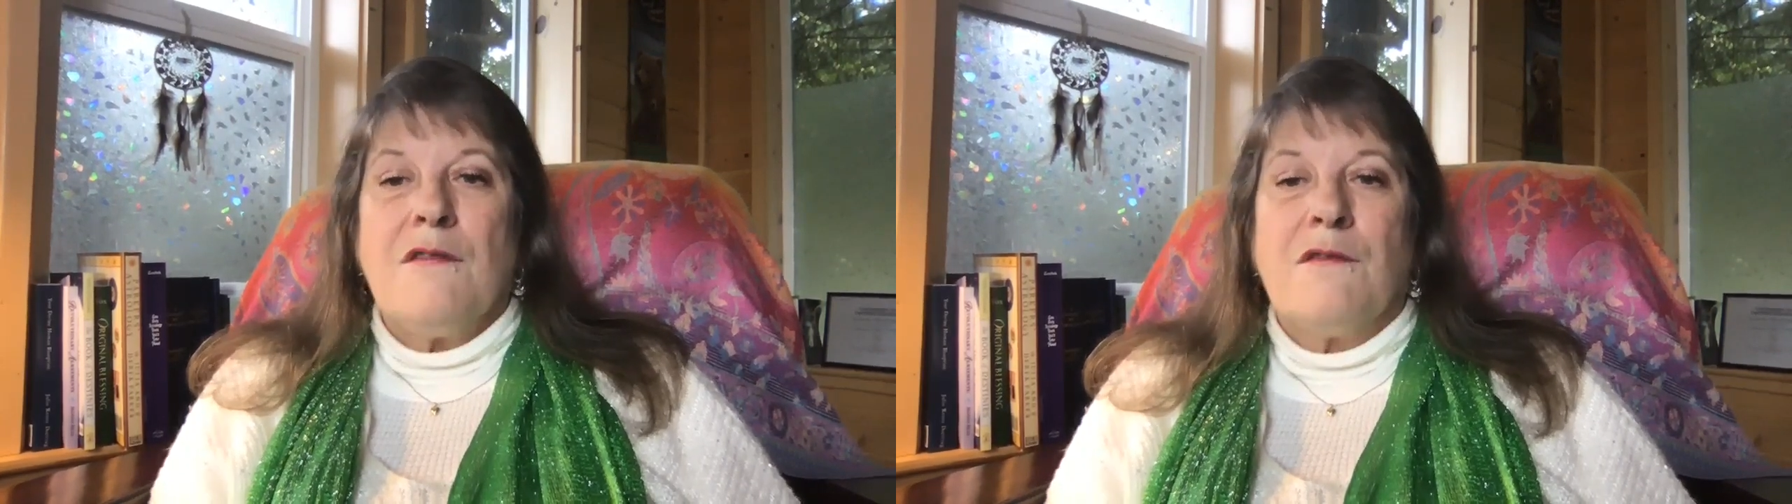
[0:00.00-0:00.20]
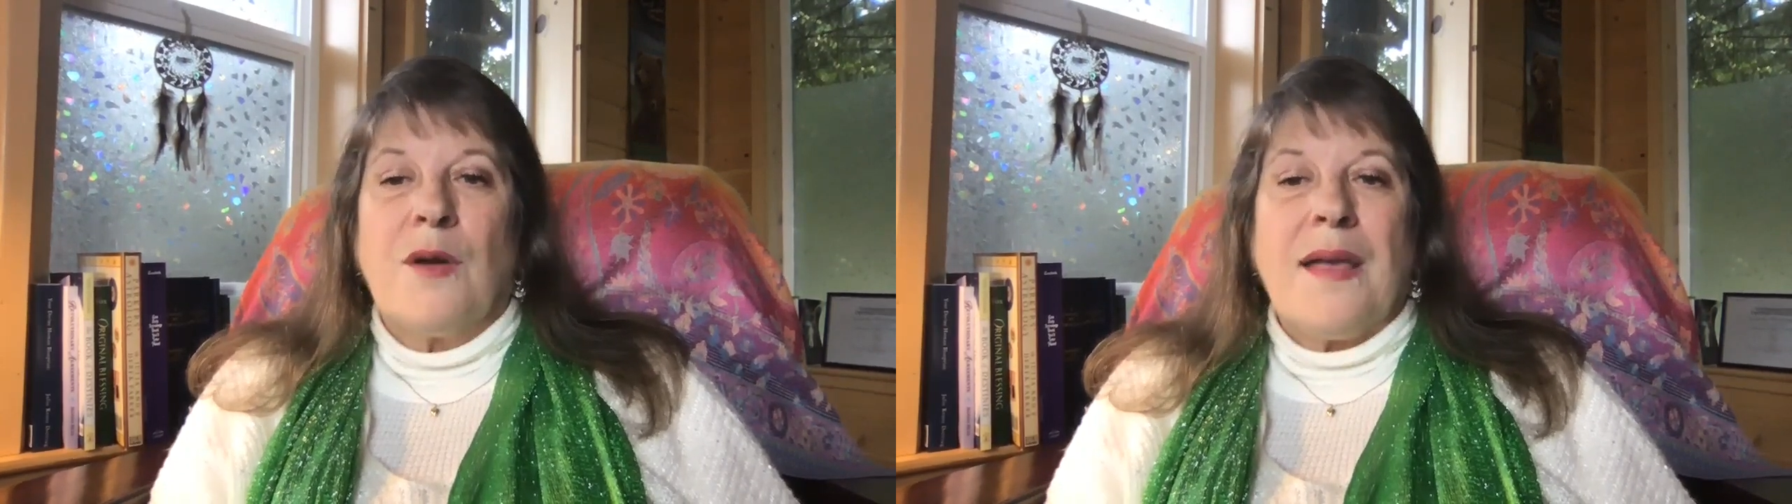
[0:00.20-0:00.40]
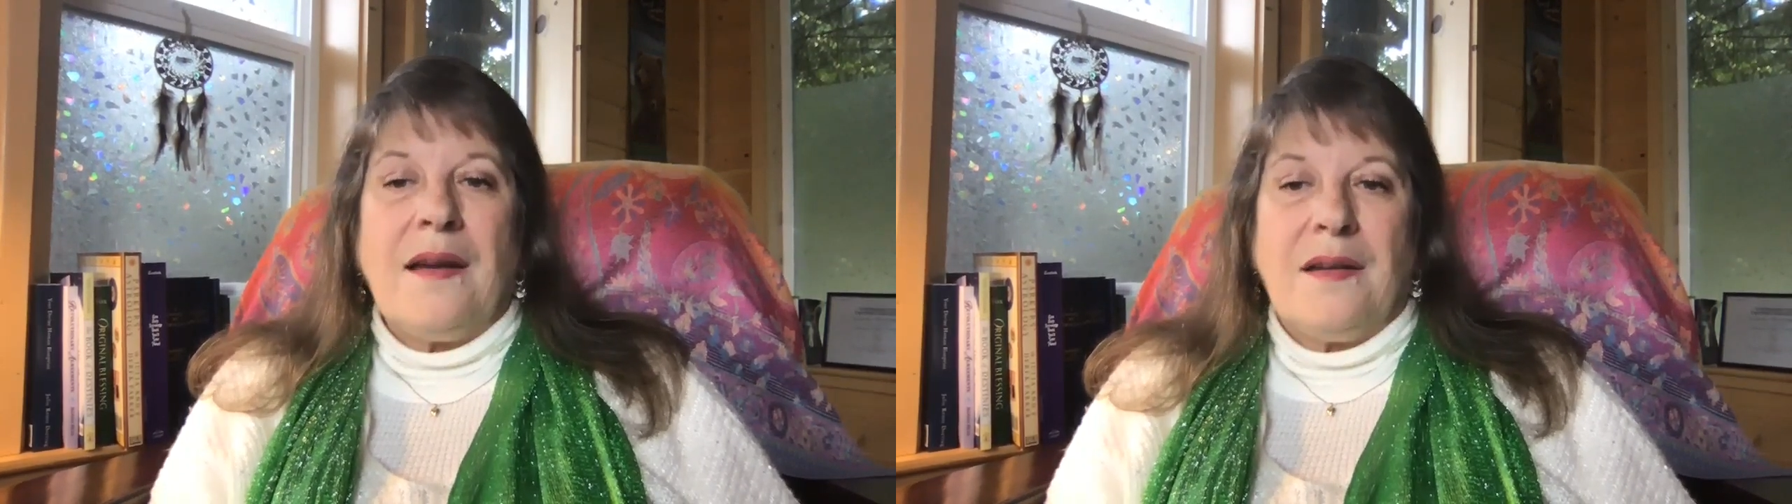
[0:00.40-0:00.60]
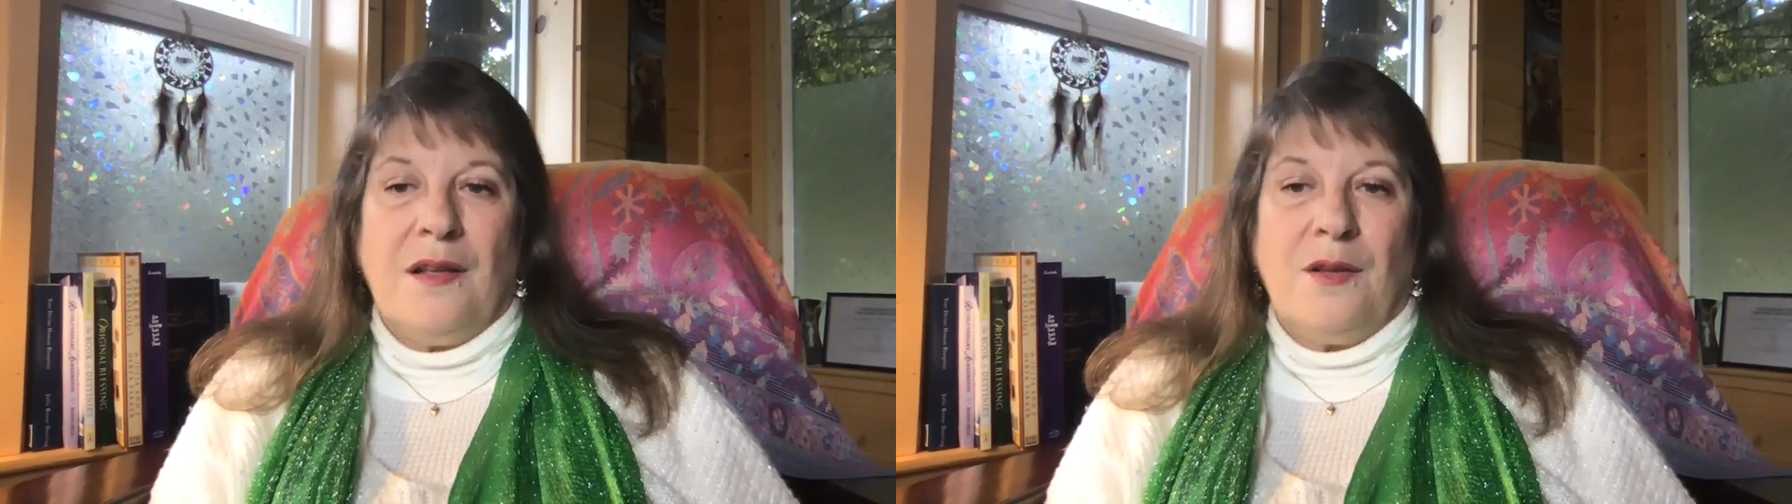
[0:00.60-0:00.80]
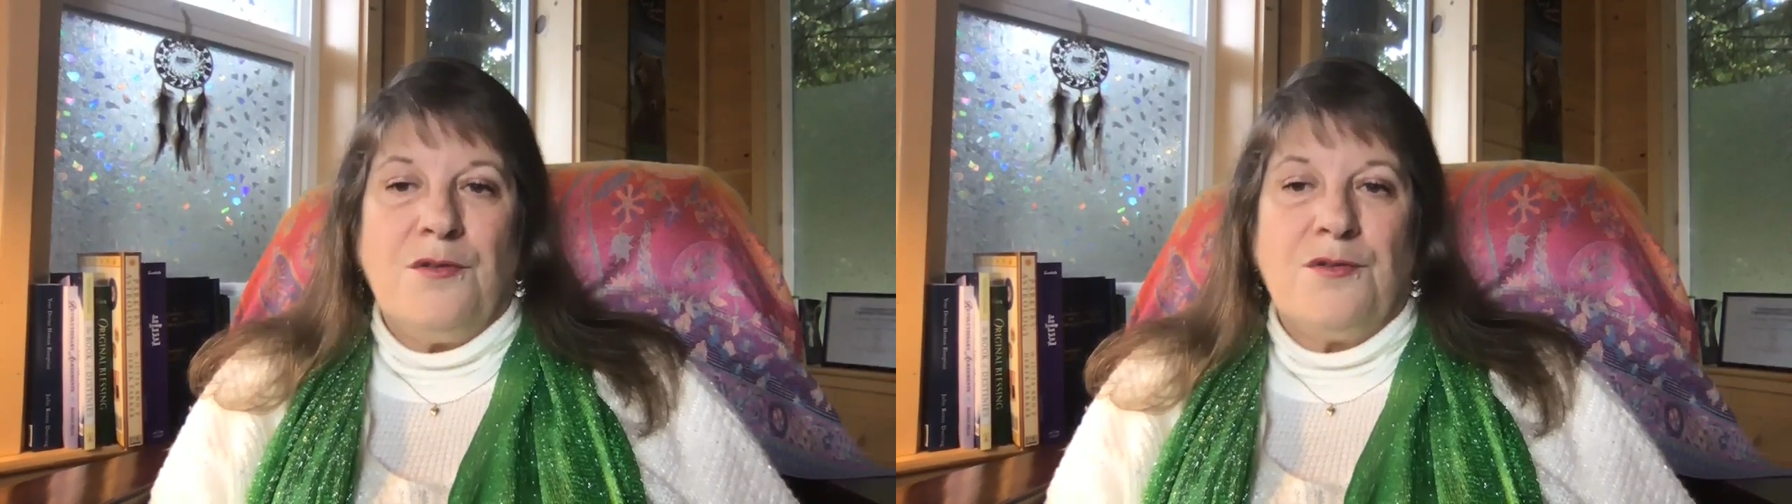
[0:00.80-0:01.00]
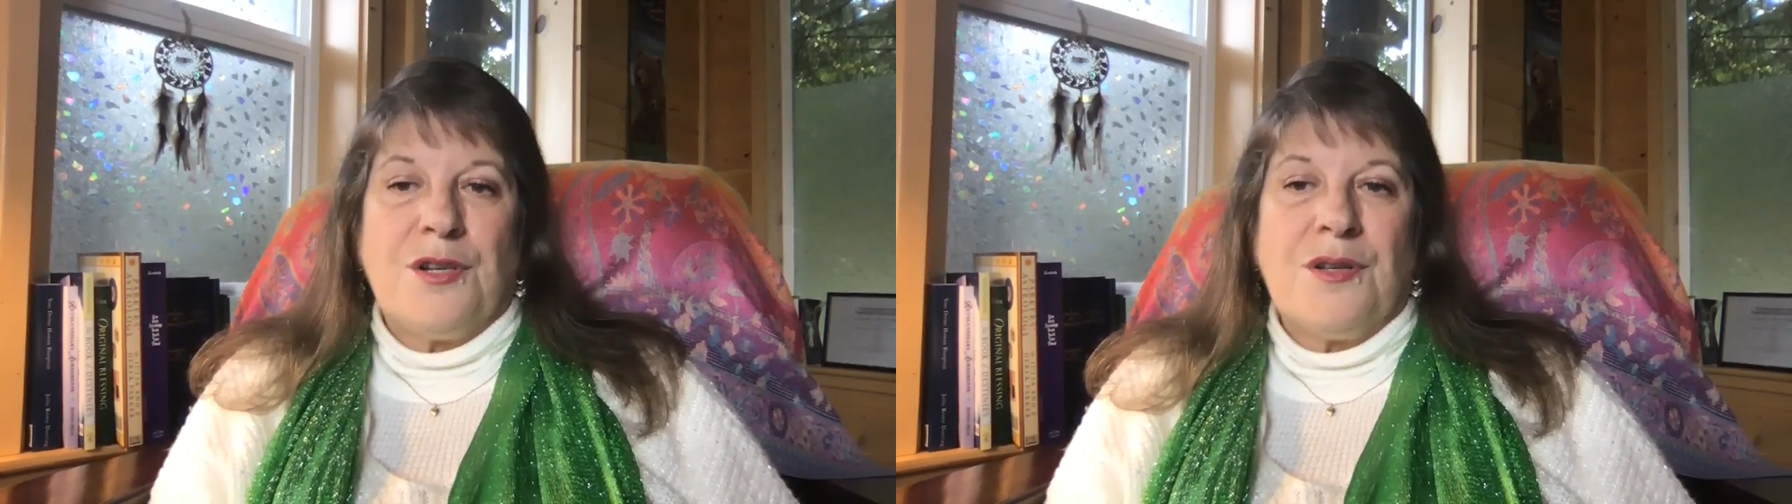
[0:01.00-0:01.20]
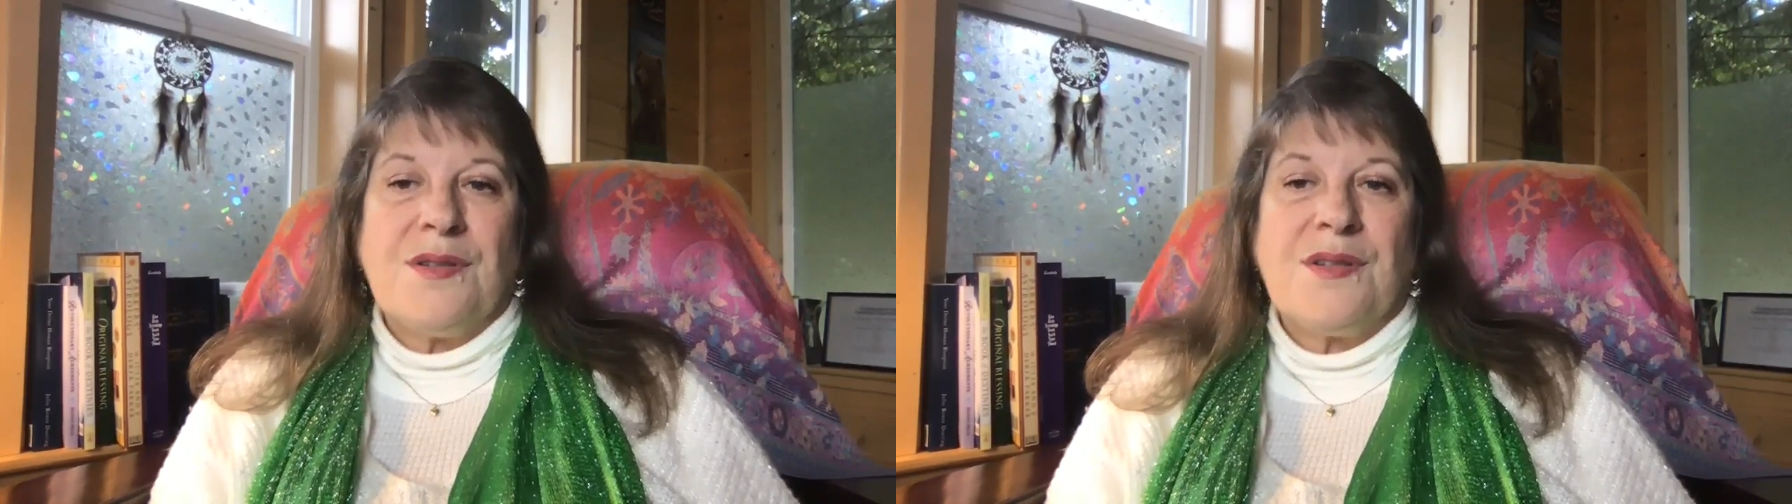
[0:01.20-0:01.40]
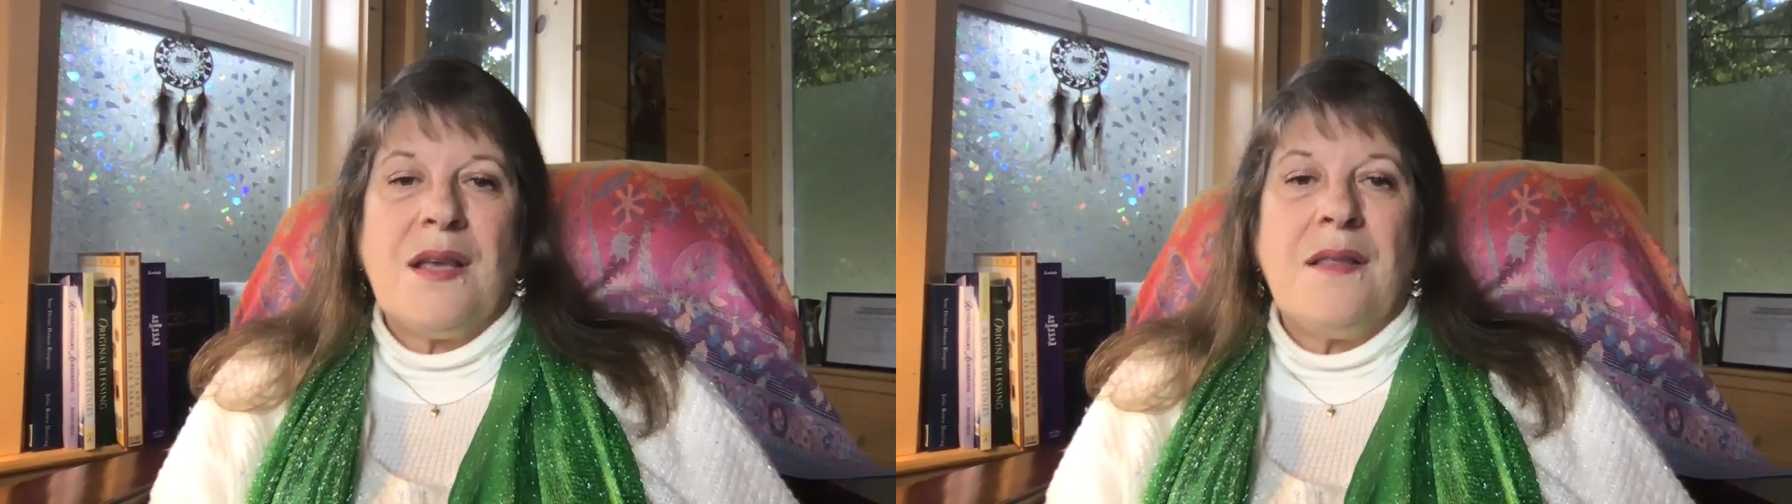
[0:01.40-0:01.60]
forget illusions